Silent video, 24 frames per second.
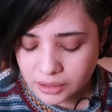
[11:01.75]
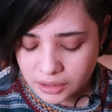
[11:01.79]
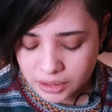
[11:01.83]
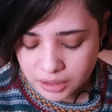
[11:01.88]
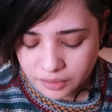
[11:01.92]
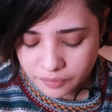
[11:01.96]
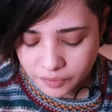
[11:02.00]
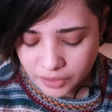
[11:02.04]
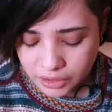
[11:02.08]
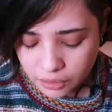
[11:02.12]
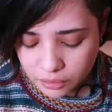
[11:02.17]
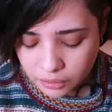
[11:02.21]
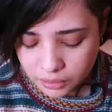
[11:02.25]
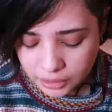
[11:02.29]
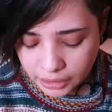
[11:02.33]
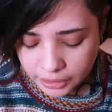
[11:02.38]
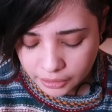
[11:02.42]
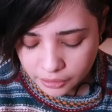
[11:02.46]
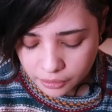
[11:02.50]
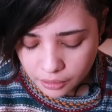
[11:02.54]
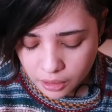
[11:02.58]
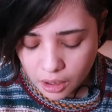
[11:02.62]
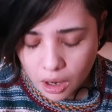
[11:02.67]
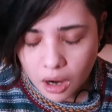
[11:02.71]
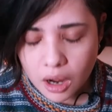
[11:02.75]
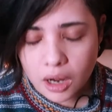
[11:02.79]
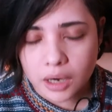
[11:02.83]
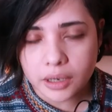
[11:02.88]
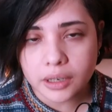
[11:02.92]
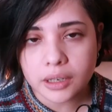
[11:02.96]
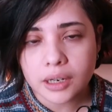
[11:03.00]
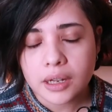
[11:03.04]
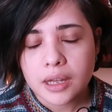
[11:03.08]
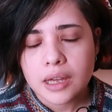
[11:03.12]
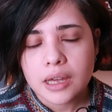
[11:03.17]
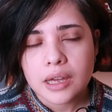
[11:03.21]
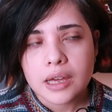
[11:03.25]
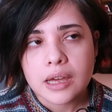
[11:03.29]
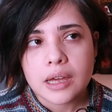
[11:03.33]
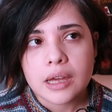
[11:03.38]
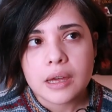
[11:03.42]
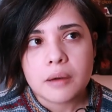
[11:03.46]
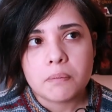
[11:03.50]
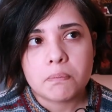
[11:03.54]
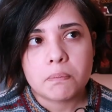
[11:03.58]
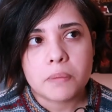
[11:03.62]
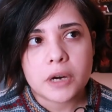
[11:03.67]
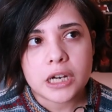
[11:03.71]
this video later on,
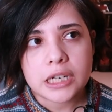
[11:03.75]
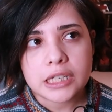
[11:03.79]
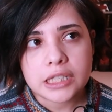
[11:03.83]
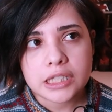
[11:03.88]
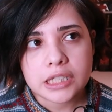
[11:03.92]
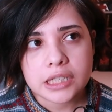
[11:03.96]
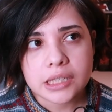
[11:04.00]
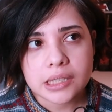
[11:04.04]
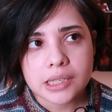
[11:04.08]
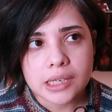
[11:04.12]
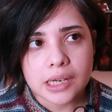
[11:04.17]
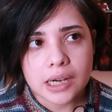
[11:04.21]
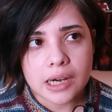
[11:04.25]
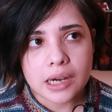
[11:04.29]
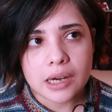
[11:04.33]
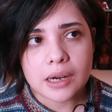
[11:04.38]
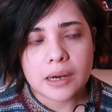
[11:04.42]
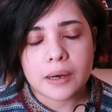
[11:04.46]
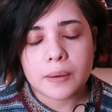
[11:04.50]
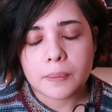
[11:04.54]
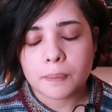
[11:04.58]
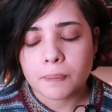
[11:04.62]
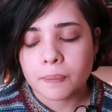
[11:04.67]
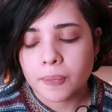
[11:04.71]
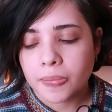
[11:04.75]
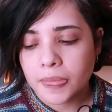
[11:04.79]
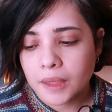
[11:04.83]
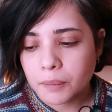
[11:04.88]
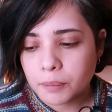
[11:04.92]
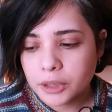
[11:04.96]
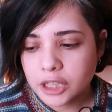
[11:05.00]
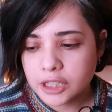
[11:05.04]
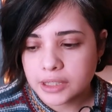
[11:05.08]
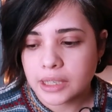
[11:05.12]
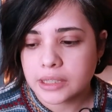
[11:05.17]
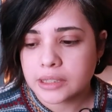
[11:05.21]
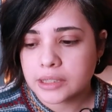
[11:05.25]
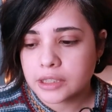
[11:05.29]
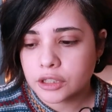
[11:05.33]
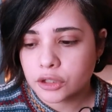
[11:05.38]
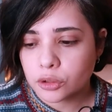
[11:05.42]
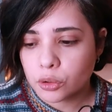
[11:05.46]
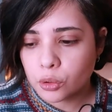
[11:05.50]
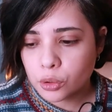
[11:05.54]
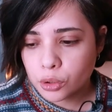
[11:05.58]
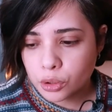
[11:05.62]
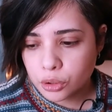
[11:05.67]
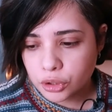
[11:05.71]
but because I
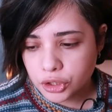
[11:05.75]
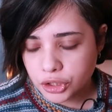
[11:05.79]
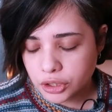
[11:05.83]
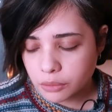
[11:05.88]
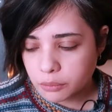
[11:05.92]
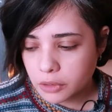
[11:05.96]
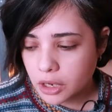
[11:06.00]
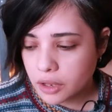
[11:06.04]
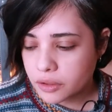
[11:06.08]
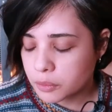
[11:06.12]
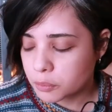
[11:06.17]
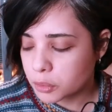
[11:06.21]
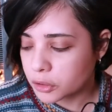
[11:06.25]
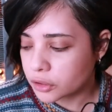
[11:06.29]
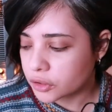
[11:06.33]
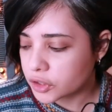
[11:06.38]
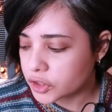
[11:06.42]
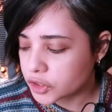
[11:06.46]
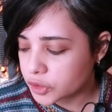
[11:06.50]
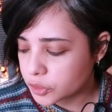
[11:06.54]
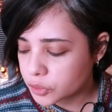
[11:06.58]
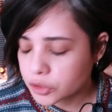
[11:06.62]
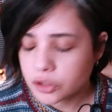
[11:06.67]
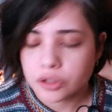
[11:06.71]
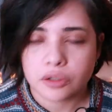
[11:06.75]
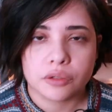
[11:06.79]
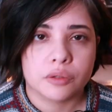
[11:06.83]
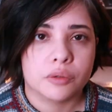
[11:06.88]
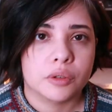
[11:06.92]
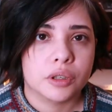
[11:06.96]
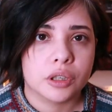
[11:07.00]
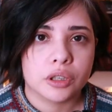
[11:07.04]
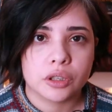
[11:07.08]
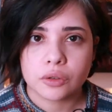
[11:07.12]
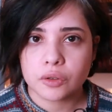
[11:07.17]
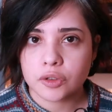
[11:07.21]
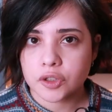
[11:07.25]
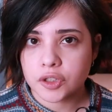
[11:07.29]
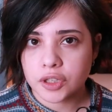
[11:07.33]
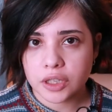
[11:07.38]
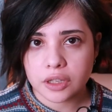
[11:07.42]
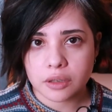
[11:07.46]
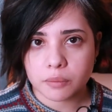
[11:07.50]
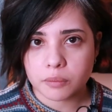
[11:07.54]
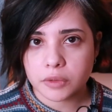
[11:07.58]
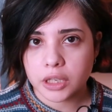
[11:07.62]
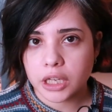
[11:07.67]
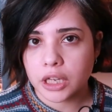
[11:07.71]
did order some other books. You'll
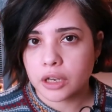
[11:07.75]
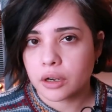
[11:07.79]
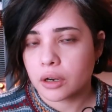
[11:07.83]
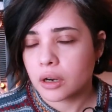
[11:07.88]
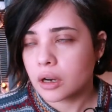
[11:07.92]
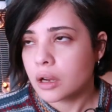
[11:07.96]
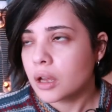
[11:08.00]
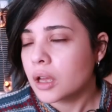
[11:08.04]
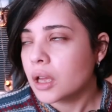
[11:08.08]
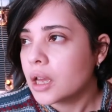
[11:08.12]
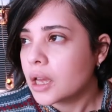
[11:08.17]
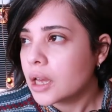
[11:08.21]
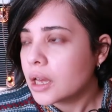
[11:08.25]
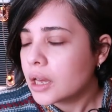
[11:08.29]
see them later.